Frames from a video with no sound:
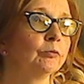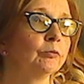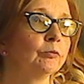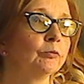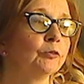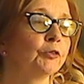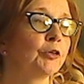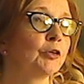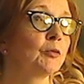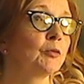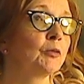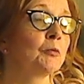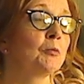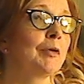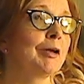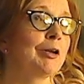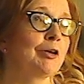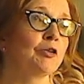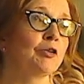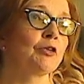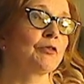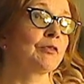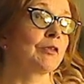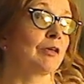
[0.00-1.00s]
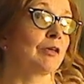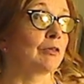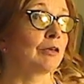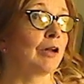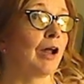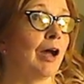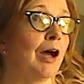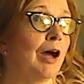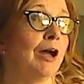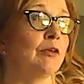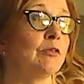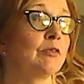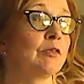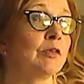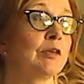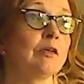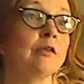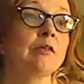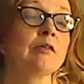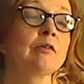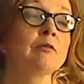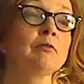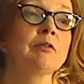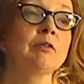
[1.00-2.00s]
for the remainder of their lives. And
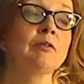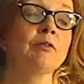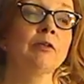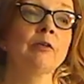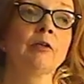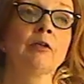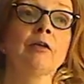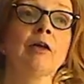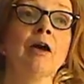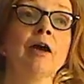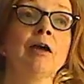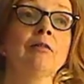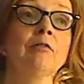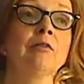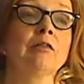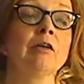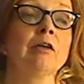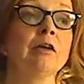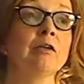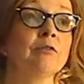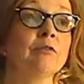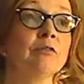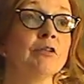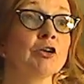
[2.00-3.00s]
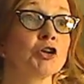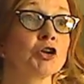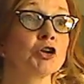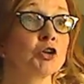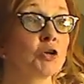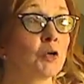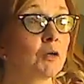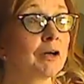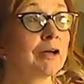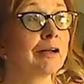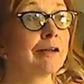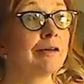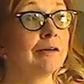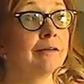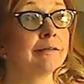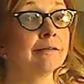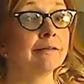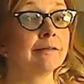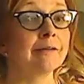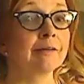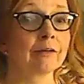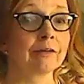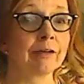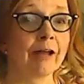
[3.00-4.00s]
sometimes it even shortened
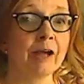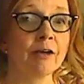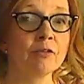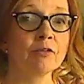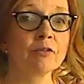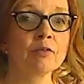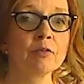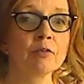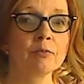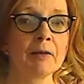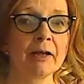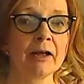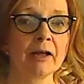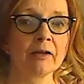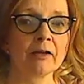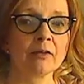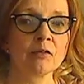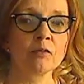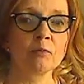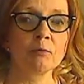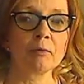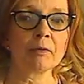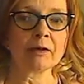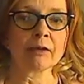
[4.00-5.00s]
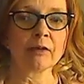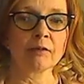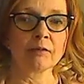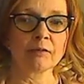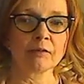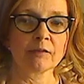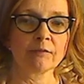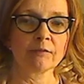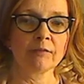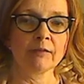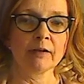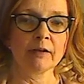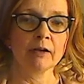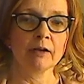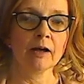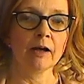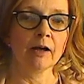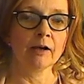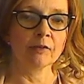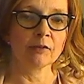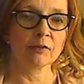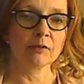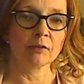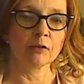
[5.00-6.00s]
their lifespans because of the
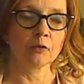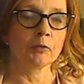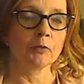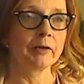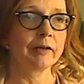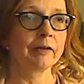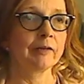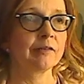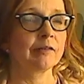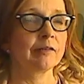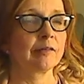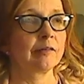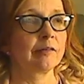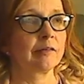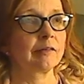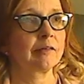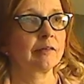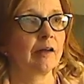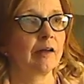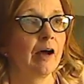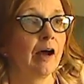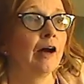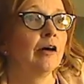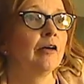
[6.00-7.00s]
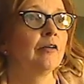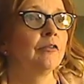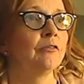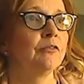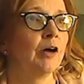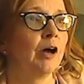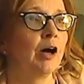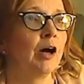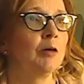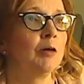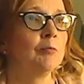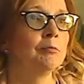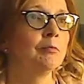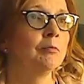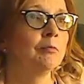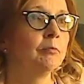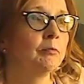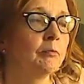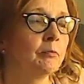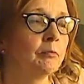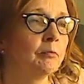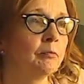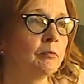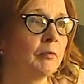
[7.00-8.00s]
consequences of
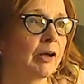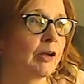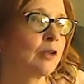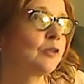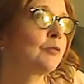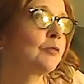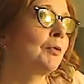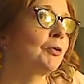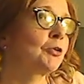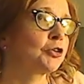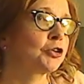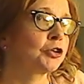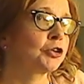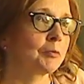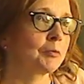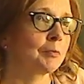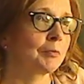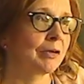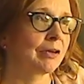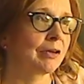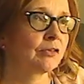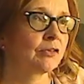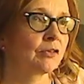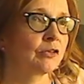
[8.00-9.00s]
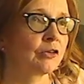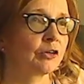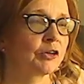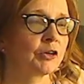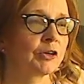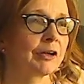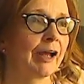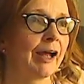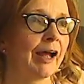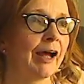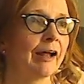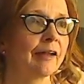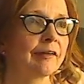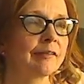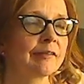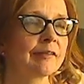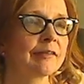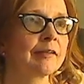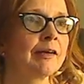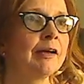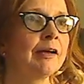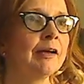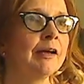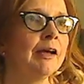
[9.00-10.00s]
exposure to mustard gas.
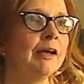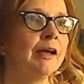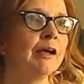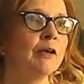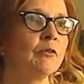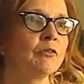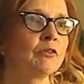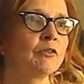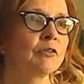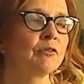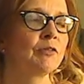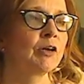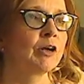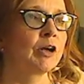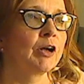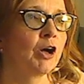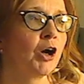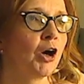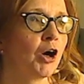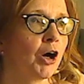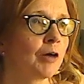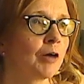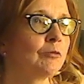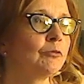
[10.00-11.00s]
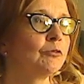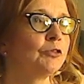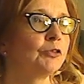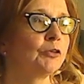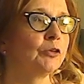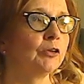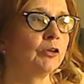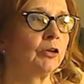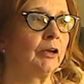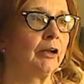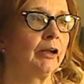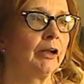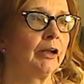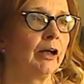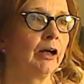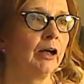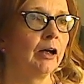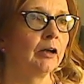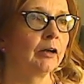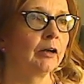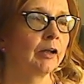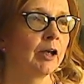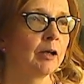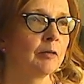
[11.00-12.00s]
It's a very harmful
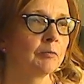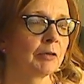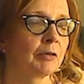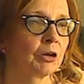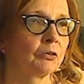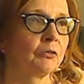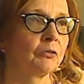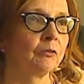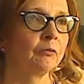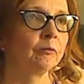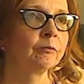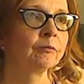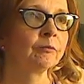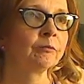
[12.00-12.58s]
chemical.